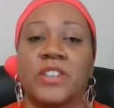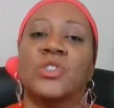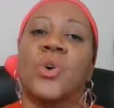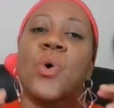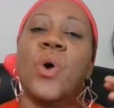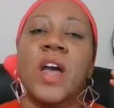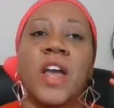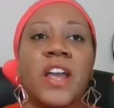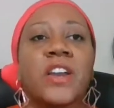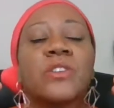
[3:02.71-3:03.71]
So
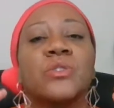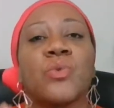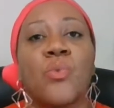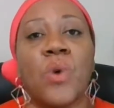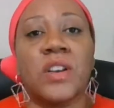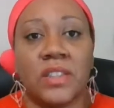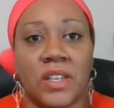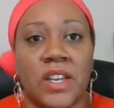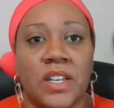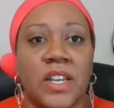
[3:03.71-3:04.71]
here's one
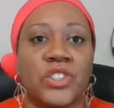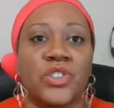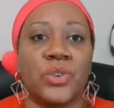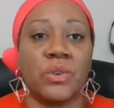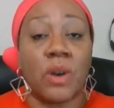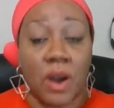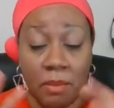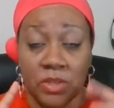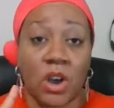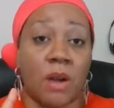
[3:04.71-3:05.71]
thing I'm
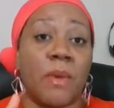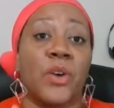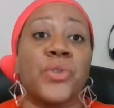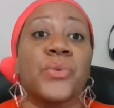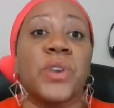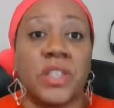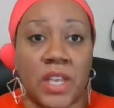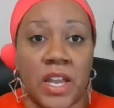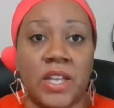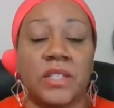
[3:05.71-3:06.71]
going to talk about three
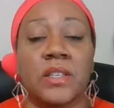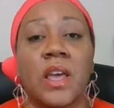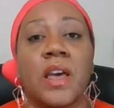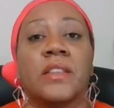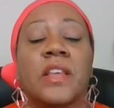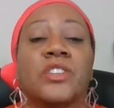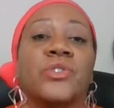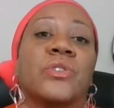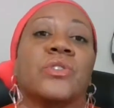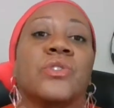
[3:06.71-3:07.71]
things that
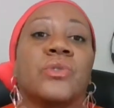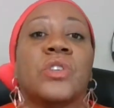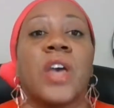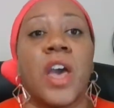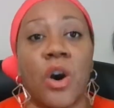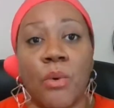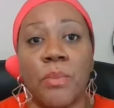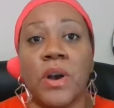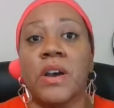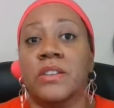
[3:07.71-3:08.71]
you can do to help
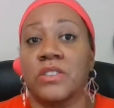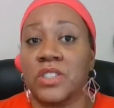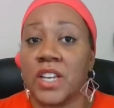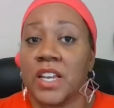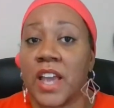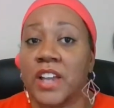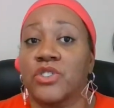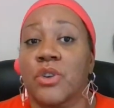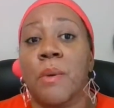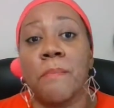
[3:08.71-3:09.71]
your
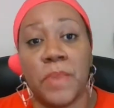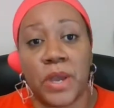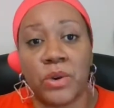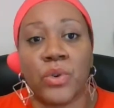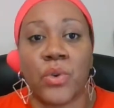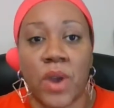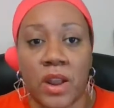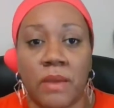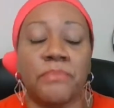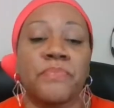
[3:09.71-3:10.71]
teenager build
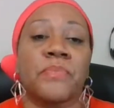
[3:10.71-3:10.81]
credit.